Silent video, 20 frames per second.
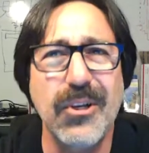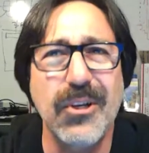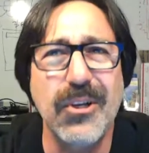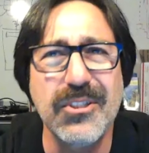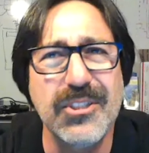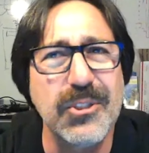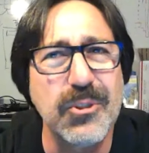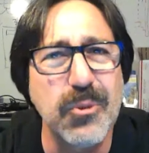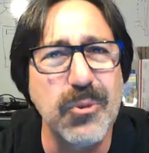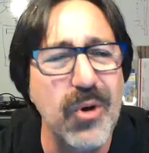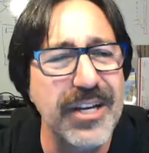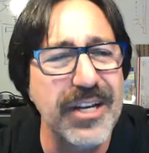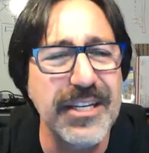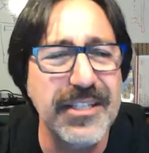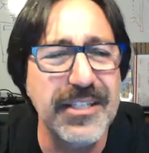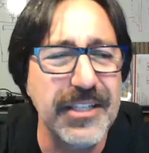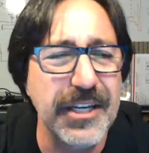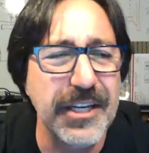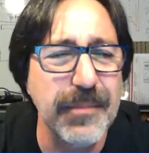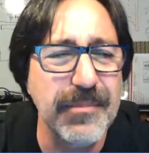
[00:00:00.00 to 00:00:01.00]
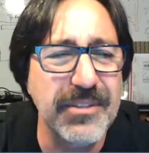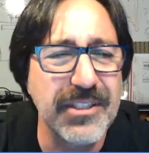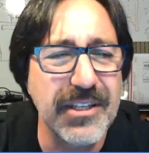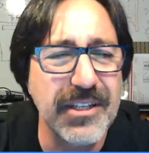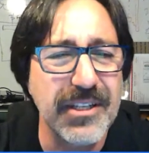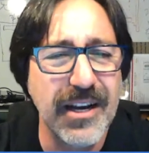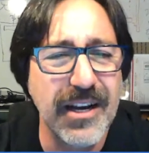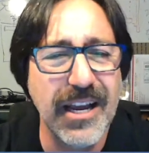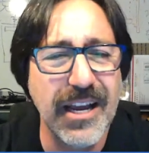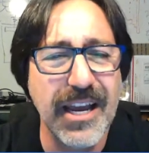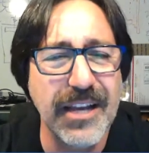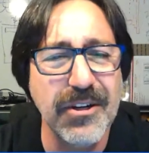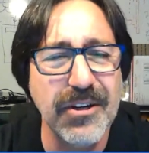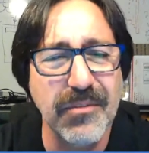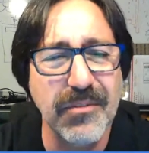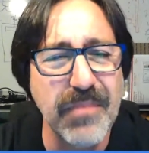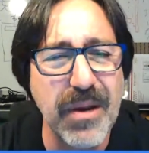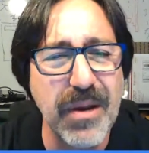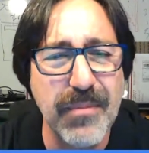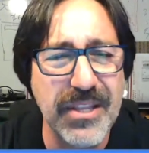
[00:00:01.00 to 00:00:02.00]
close to 20 teams. I
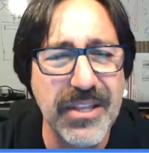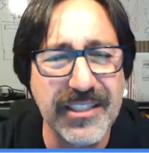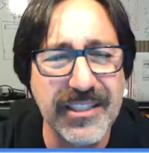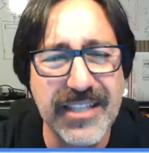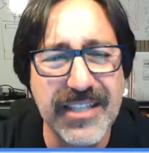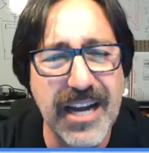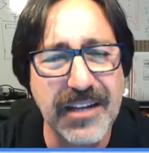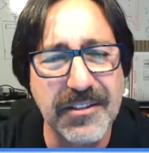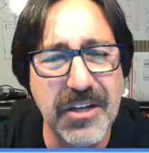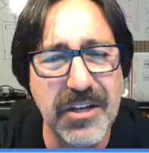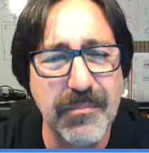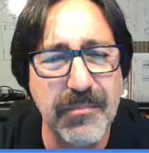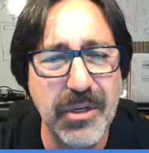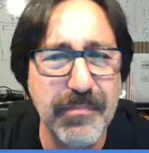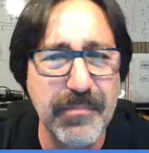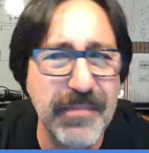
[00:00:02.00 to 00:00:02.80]
don't remember the exact number.